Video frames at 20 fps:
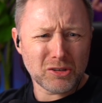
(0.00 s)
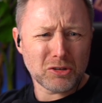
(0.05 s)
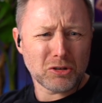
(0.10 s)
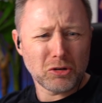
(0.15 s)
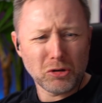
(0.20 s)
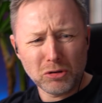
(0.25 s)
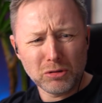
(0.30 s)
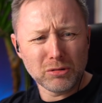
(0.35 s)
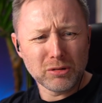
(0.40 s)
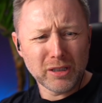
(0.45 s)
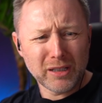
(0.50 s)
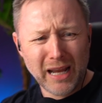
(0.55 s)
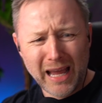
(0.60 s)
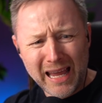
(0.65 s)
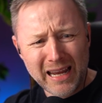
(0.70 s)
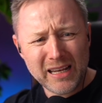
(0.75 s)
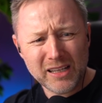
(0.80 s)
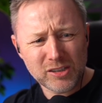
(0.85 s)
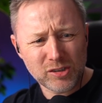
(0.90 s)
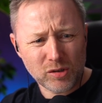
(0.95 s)
cool in
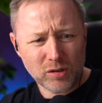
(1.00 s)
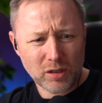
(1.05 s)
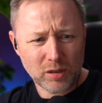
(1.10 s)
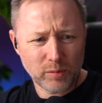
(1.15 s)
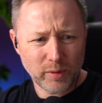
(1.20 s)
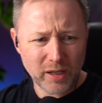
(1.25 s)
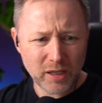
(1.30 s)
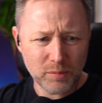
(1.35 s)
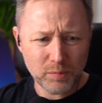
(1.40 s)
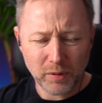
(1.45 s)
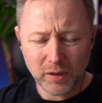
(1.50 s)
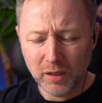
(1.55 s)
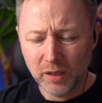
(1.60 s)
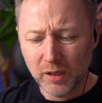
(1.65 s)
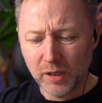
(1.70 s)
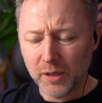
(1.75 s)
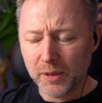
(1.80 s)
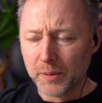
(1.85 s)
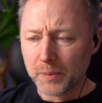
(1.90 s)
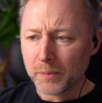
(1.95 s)
any sort of way, but
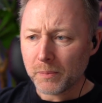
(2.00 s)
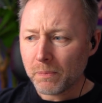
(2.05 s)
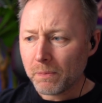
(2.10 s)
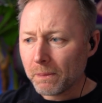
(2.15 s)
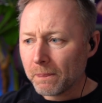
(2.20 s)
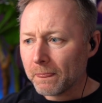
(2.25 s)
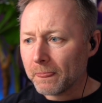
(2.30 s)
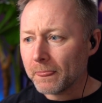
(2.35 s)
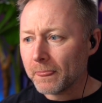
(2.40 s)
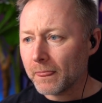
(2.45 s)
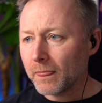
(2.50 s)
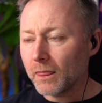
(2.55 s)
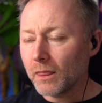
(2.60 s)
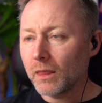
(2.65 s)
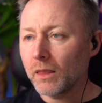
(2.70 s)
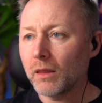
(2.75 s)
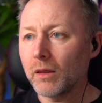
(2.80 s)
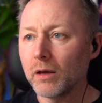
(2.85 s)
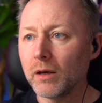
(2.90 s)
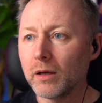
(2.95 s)

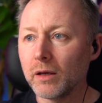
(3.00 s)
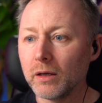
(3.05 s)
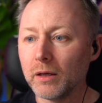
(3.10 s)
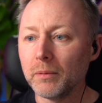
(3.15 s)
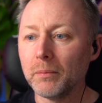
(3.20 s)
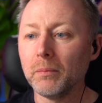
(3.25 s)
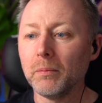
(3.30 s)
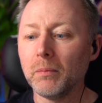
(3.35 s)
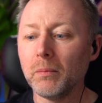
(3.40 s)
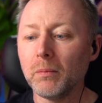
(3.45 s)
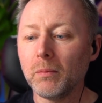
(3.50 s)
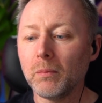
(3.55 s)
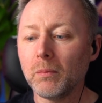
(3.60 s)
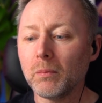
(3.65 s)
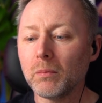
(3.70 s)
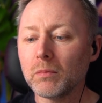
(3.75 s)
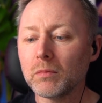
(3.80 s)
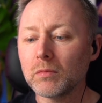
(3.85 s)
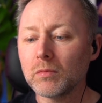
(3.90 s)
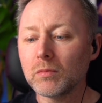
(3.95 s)
and
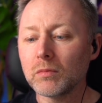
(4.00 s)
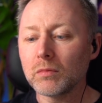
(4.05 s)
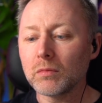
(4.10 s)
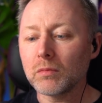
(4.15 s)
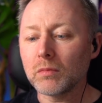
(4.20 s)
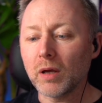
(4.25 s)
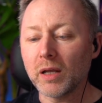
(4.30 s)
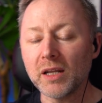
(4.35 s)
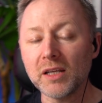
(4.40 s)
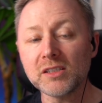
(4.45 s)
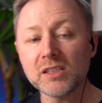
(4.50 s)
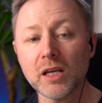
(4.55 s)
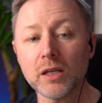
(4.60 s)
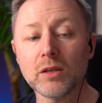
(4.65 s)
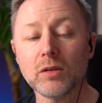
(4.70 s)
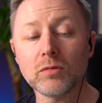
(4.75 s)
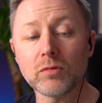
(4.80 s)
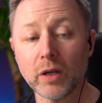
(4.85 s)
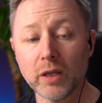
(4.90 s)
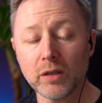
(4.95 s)
he said,
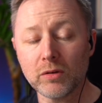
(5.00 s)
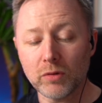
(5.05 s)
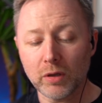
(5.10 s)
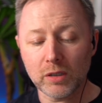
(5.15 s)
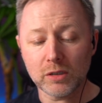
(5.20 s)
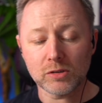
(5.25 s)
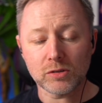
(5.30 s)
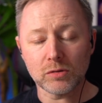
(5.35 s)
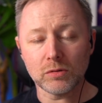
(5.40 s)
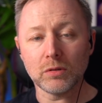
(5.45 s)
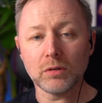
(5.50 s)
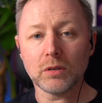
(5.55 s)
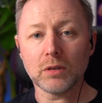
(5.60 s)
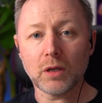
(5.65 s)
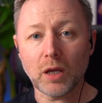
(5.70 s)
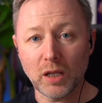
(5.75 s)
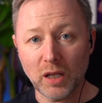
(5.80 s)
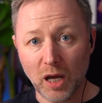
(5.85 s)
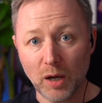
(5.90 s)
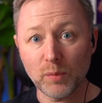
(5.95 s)
right, so,
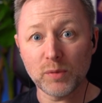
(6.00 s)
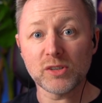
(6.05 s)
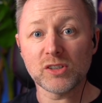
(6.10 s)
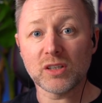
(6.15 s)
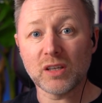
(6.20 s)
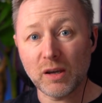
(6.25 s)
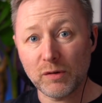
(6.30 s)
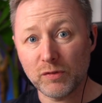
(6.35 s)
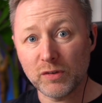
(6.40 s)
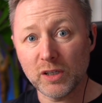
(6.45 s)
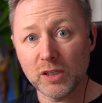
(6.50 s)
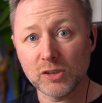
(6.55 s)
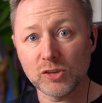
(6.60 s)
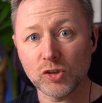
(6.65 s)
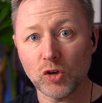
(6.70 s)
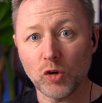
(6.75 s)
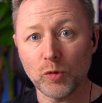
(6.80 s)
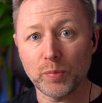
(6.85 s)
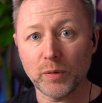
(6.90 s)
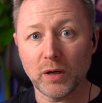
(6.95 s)
and I was given the
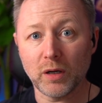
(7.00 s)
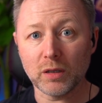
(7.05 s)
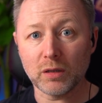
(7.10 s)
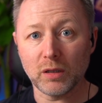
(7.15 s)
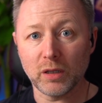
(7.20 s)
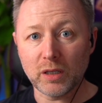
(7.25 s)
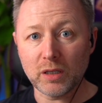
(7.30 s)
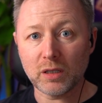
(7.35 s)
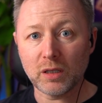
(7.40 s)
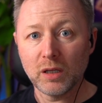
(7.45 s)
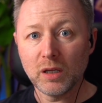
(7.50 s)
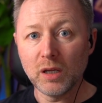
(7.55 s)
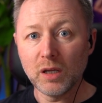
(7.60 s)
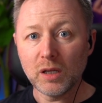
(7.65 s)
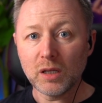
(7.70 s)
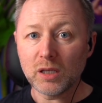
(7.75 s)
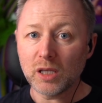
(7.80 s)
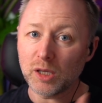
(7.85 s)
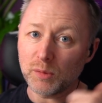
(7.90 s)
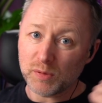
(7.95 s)
job, like,
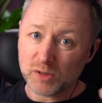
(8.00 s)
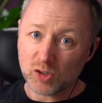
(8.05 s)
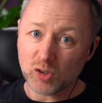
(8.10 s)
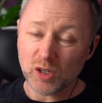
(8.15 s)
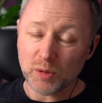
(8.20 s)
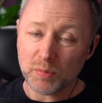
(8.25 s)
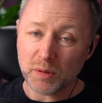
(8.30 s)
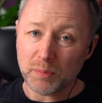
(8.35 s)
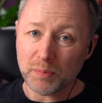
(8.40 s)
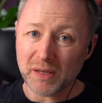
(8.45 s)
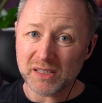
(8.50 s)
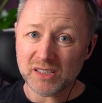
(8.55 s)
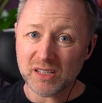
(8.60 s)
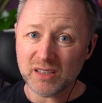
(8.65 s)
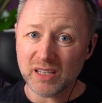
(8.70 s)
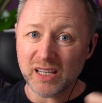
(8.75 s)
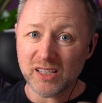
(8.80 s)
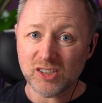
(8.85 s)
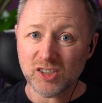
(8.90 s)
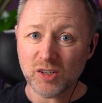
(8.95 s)
he was going to be busy
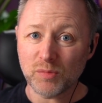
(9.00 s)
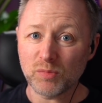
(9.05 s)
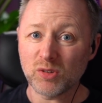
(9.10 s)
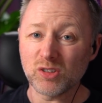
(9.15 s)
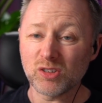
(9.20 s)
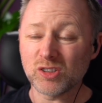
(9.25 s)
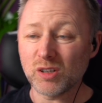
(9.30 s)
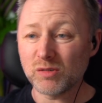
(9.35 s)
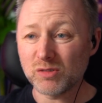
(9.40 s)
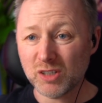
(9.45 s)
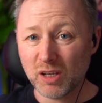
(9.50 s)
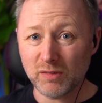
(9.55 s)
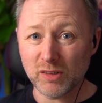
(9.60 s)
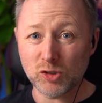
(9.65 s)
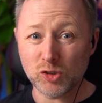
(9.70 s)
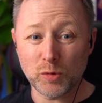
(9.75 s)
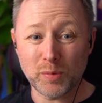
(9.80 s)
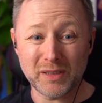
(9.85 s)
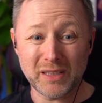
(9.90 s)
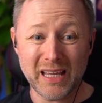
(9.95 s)
doing something, so I was given the
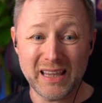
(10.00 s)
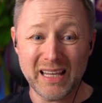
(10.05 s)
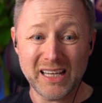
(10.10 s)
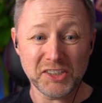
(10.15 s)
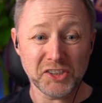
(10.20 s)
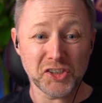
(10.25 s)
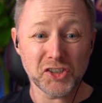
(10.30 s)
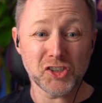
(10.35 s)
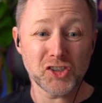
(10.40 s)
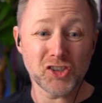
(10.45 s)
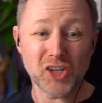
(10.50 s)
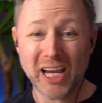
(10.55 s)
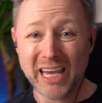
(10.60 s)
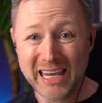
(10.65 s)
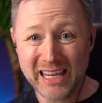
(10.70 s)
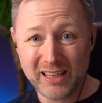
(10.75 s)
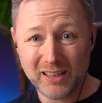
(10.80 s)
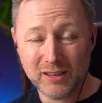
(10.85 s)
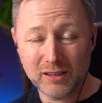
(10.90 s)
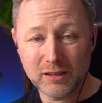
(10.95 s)
job of doing this
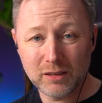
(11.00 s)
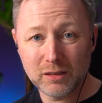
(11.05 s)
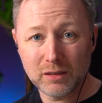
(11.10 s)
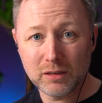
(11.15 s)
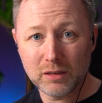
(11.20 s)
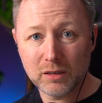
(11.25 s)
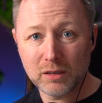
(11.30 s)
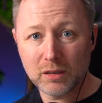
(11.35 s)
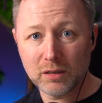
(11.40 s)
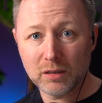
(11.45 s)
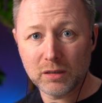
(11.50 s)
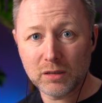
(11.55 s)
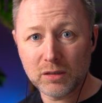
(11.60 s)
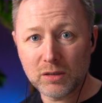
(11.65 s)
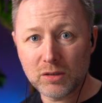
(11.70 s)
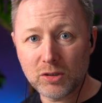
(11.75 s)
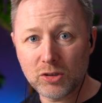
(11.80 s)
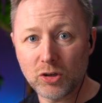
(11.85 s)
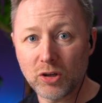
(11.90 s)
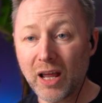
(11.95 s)
shite.
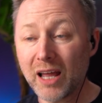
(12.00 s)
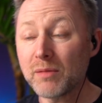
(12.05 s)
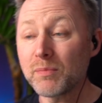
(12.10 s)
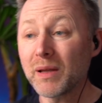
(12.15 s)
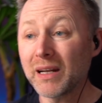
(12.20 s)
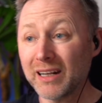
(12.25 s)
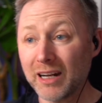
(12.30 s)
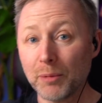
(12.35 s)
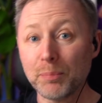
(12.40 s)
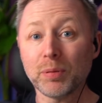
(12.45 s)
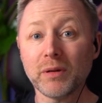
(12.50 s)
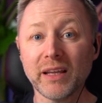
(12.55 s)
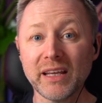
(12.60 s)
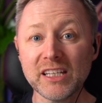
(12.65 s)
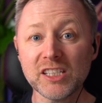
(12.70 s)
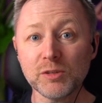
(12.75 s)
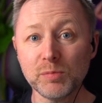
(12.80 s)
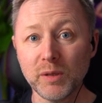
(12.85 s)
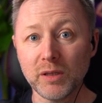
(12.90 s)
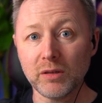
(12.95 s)
You know, it had been in a
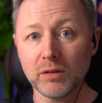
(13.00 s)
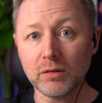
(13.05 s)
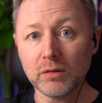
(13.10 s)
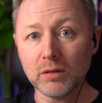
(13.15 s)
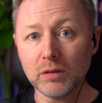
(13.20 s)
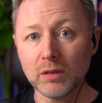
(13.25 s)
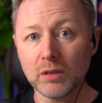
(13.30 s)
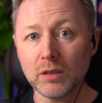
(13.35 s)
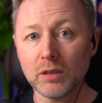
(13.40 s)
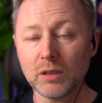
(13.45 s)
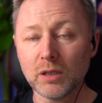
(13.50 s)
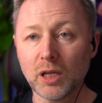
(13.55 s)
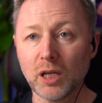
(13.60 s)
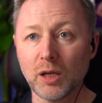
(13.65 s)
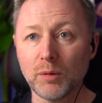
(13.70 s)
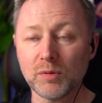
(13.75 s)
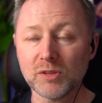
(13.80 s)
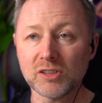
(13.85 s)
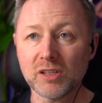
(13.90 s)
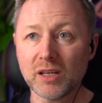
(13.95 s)
placement. It
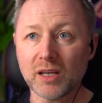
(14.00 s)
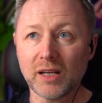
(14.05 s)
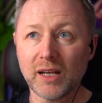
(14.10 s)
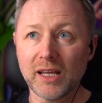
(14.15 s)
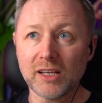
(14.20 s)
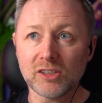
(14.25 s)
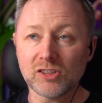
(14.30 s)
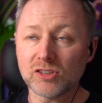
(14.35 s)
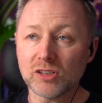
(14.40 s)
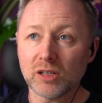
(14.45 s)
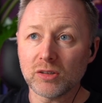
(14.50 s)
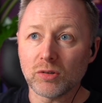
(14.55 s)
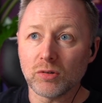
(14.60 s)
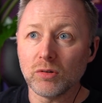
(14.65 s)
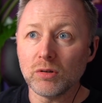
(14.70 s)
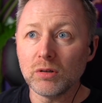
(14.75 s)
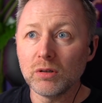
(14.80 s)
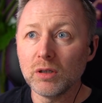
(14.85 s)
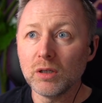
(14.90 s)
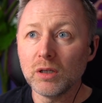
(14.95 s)
was like an extra, I don't know,